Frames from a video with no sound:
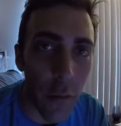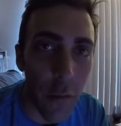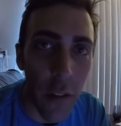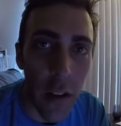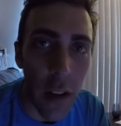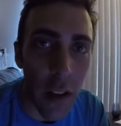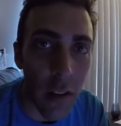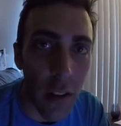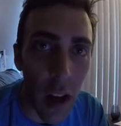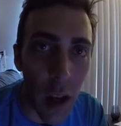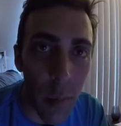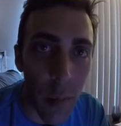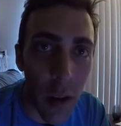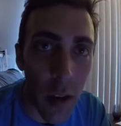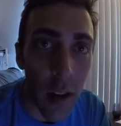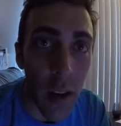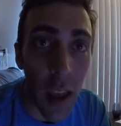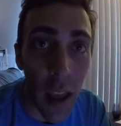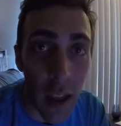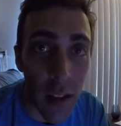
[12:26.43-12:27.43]
feet of
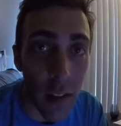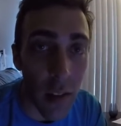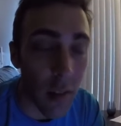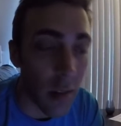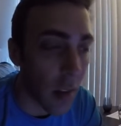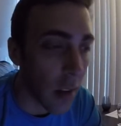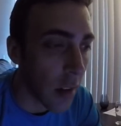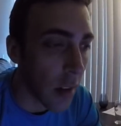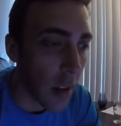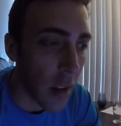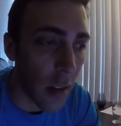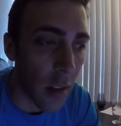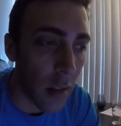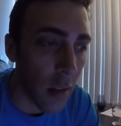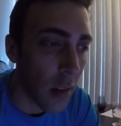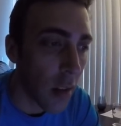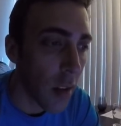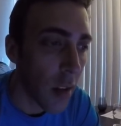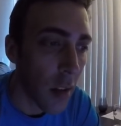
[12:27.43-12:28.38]
climbing and descending.